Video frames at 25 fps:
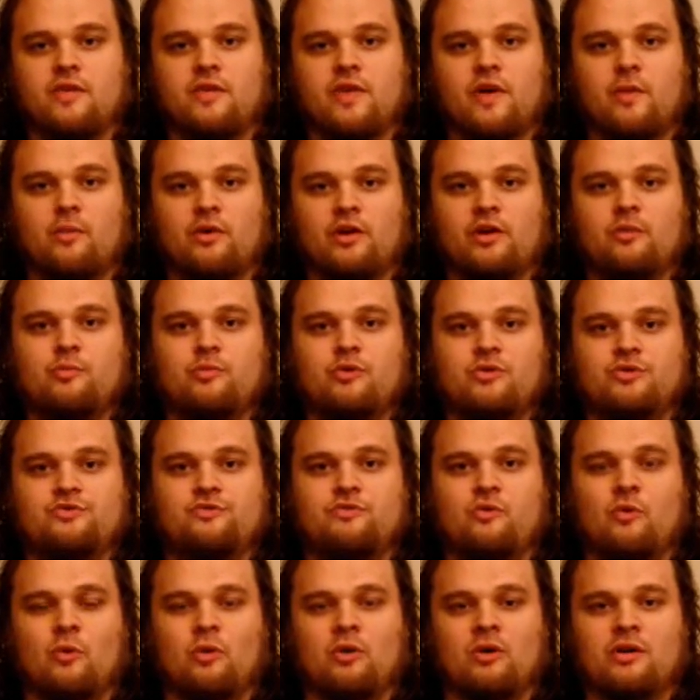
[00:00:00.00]
and they want to push
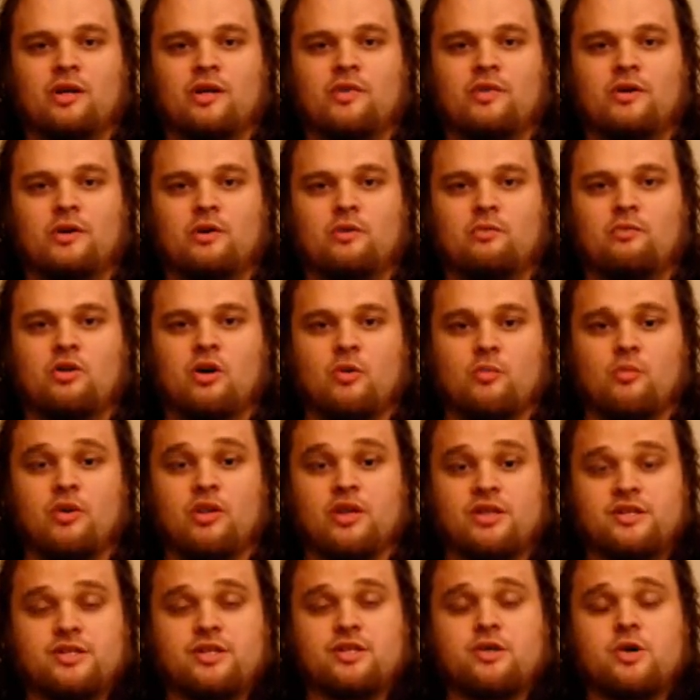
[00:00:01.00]
forward, and they're
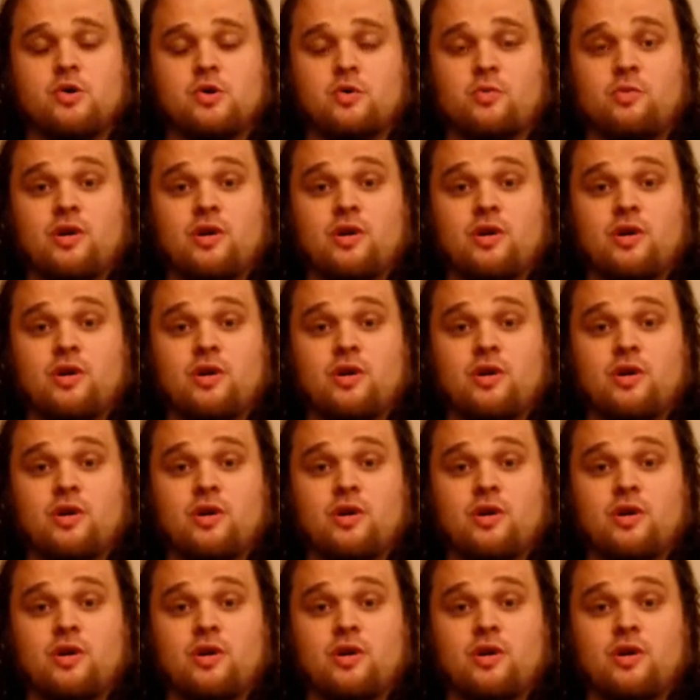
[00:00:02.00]
willing to go